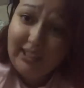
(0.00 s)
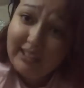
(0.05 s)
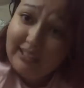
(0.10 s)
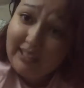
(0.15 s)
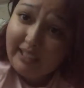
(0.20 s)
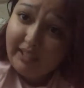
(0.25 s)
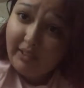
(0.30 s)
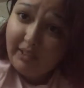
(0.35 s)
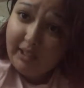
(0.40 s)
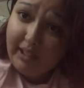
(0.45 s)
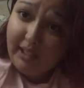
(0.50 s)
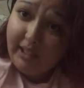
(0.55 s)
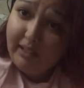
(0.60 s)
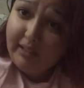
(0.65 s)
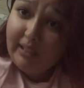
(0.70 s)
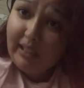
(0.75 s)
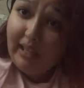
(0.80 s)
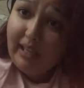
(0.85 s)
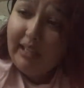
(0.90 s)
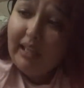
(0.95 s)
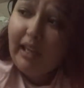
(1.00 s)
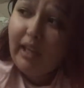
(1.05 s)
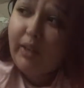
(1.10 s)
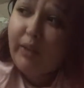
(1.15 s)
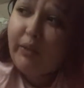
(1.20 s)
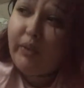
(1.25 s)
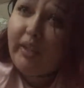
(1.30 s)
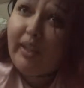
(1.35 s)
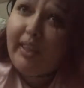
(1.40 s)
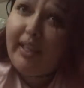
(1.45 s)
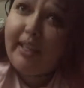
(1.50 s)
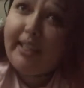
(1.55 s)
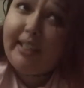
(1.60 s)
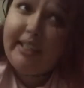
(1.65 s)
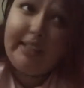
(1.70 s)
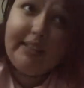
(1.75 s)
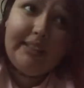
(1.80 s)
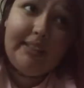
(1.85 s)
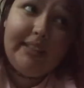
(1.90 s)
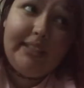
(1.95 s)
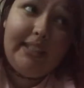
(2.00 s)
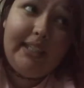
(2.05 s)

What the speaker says: Saturday and I realized that